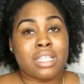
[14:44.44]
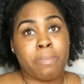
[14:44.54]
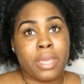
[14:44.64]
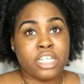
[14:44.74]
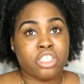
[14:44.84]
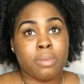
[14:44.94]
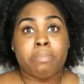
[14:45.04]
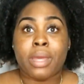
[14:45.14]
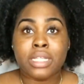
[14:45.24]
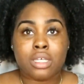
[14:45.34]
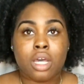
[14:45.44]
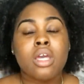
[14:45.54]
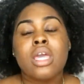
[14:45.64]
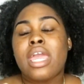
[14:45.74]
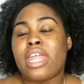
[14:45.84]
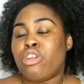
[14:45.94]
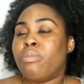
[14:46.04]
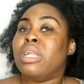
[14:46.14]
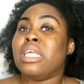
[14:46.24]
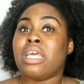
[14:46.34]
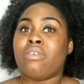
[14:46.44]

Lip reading: patient better. And normally